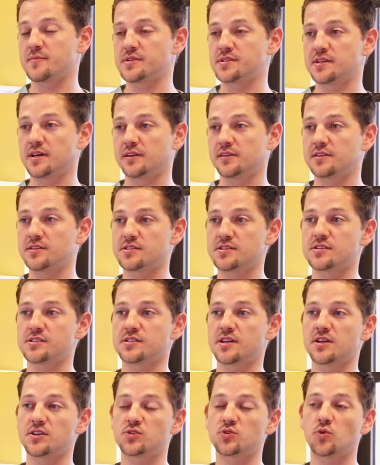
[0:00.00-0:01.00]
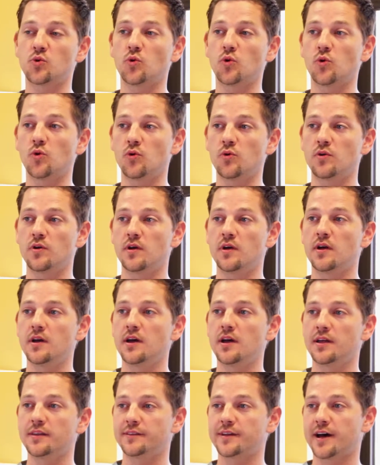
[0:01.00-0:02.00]
is that this is a tool,
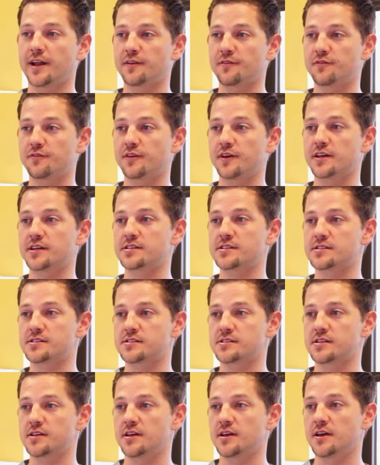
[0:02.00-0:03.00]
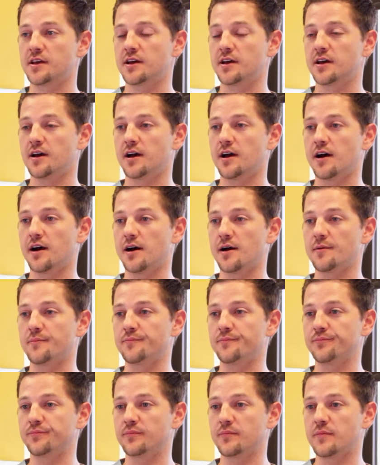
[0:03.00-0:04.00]
not a fix.
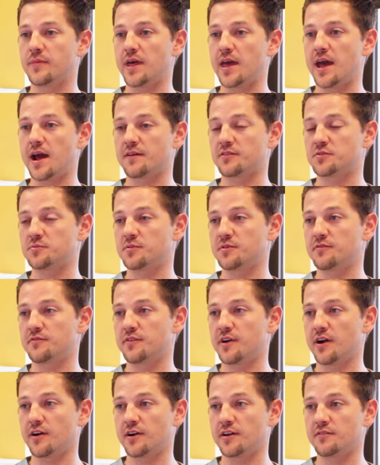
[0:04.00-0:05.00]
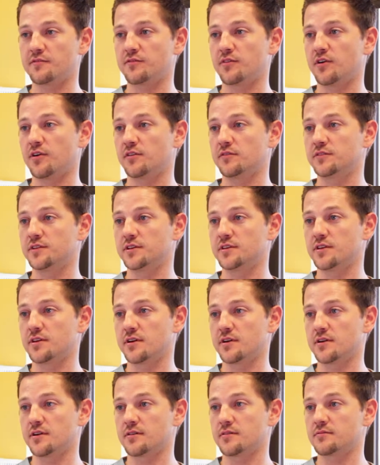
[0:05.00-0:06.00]
They have to be very involved in
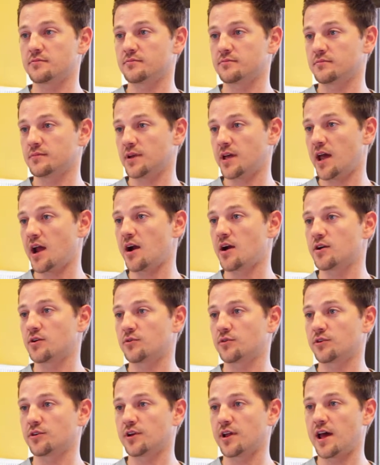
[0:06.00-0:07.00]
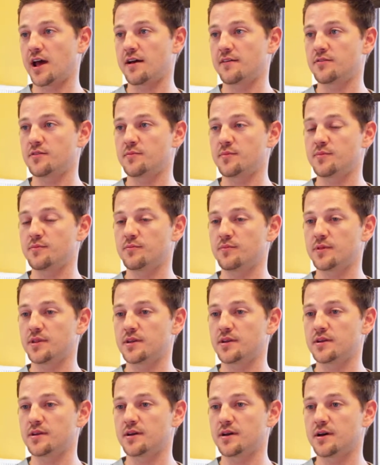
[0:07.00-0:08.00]
their care in order to have
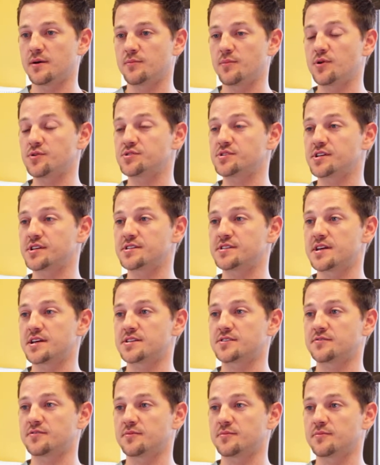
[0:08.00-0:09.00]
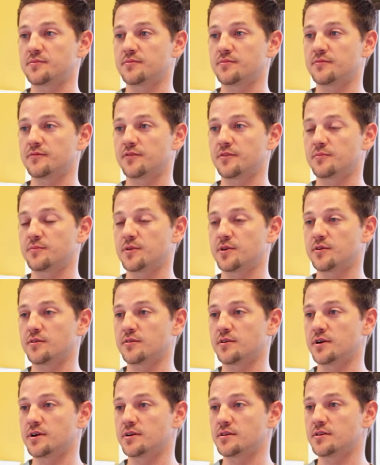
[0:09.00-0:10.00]
the most success from
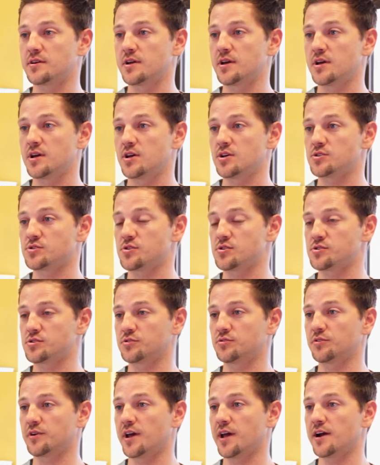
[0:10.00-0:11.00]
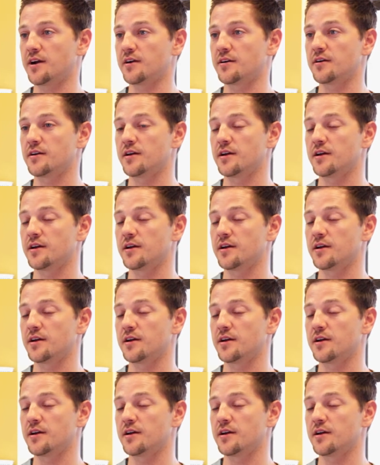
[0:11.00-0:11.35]
their surgical care.